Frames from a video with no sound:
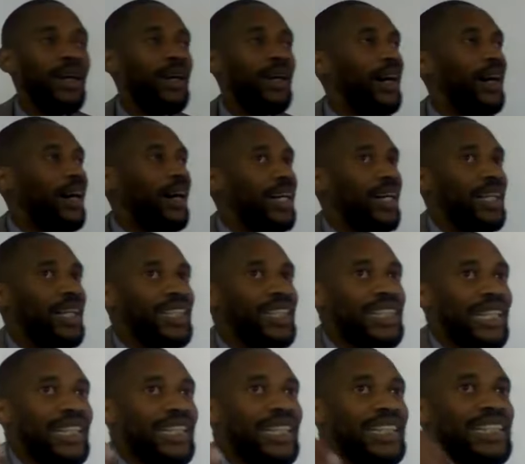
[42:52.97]
uh,
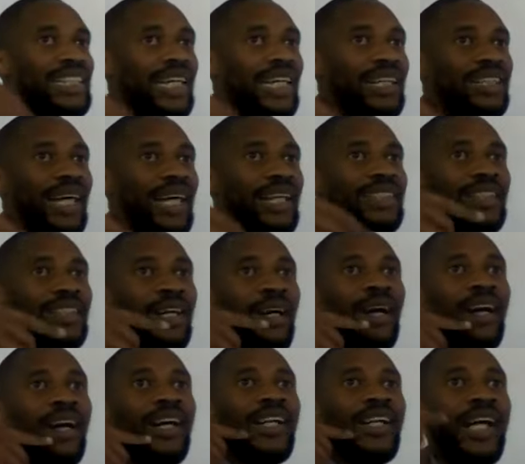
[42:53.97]
it's, it is said that
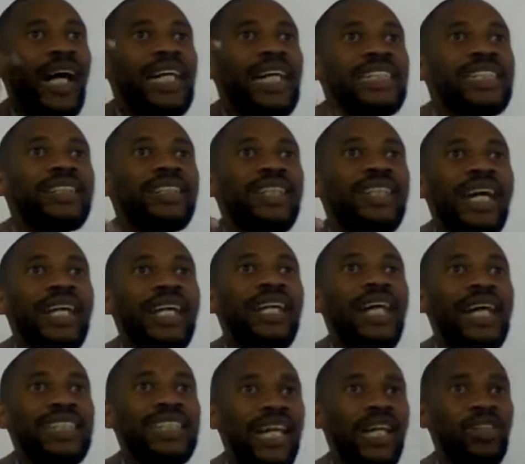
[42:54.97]
Christ and
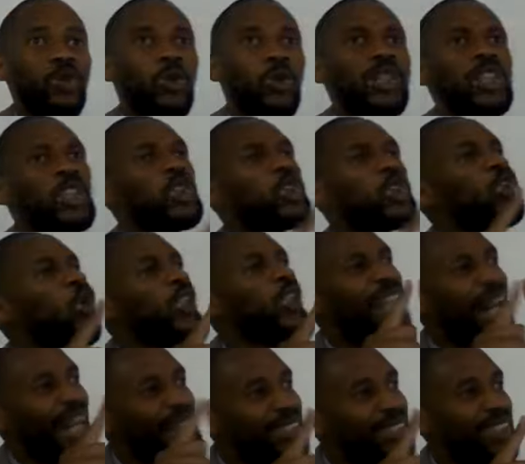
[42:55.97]
Lazarus were so
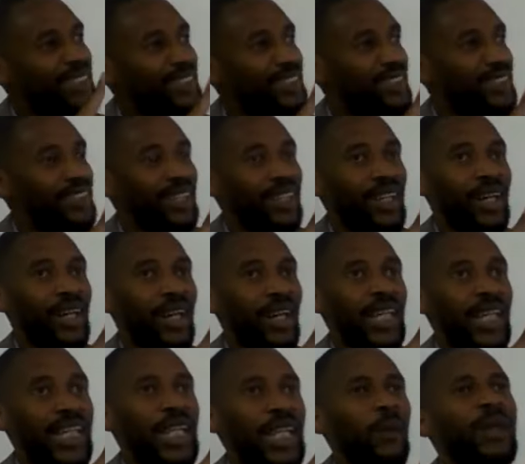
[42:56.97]
tight.
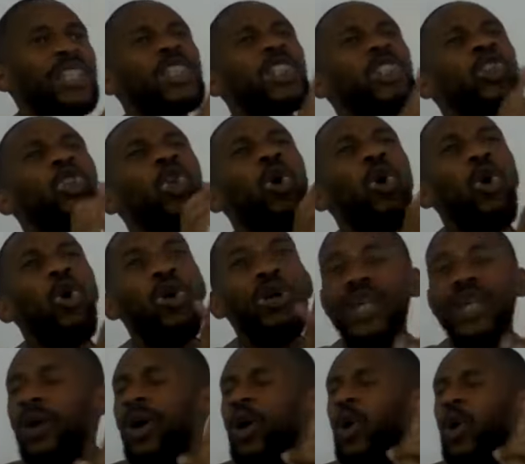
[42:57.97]
They were so,
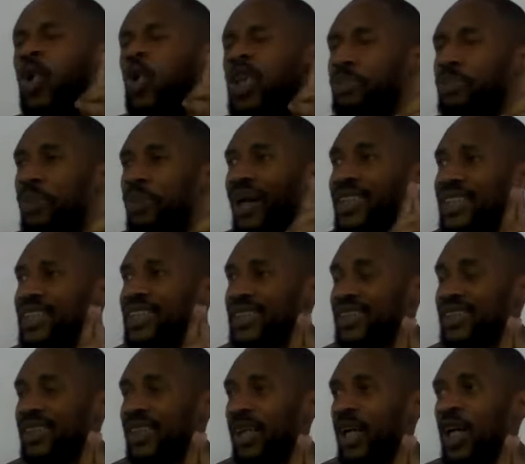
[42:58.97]
they were good
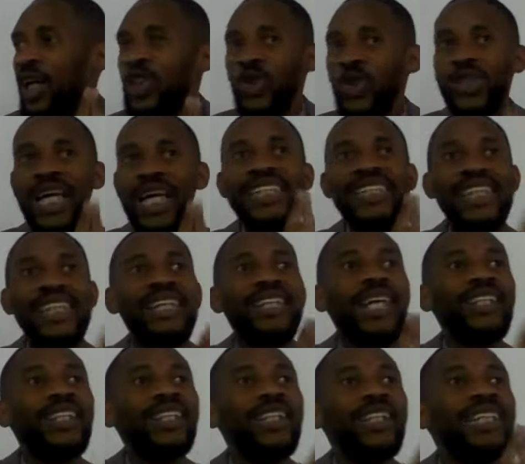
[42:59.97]
buddies to the extent
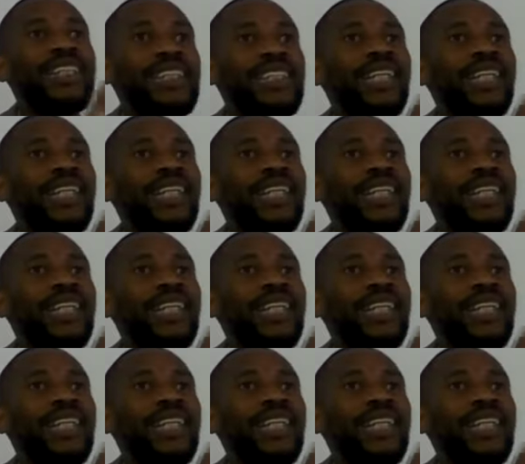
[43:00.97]
that Christ